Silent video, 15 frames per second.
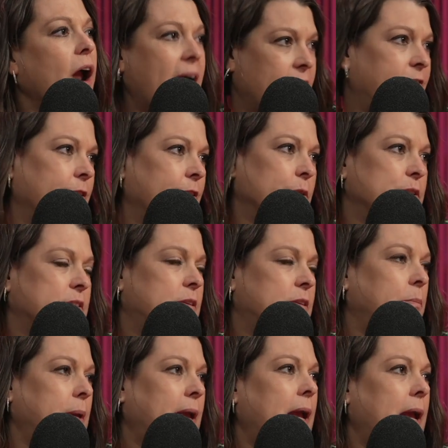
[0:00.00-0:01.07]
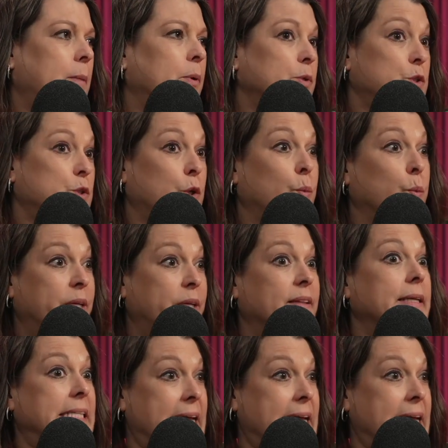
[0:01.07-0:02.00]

efforts to be able to really